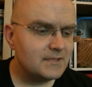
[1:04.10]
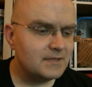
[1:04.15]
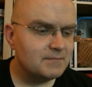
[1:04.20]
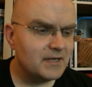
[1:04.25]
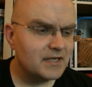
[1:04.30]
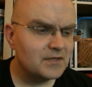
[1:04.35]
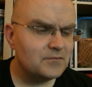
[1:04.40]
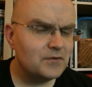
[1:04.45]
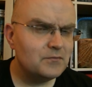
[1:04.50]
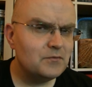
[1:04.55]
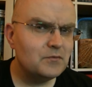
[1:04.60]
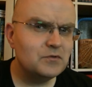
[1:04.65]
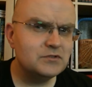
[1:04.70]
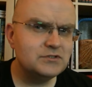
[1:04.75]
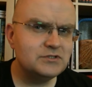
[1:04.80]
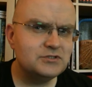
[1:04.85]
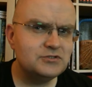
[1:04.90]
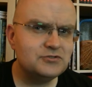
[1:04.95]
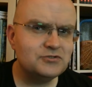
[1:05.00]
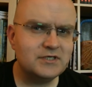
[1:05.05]
Back when we
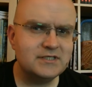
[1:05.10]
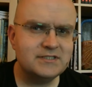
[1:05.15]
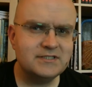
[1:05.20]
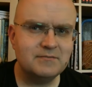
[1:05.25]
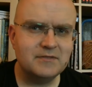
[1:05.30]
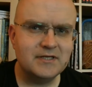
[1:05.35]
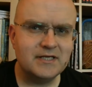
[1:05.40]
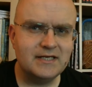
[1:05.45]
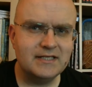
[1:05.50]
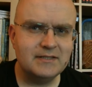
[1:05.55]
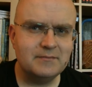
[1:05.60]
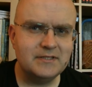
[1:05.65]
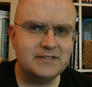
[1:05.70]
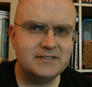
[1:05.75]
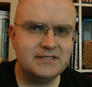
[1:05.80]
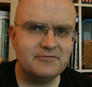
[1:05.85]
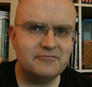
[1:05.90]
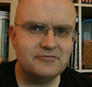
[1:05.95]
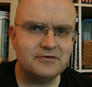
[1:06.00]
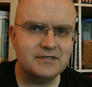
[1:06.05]
wanted to try something a little bit
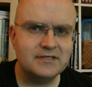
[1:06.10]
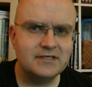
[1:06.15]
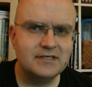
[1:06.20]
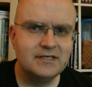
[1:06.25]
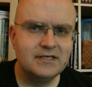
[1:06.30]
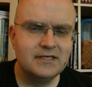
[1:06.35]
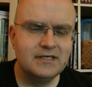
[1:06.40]
different.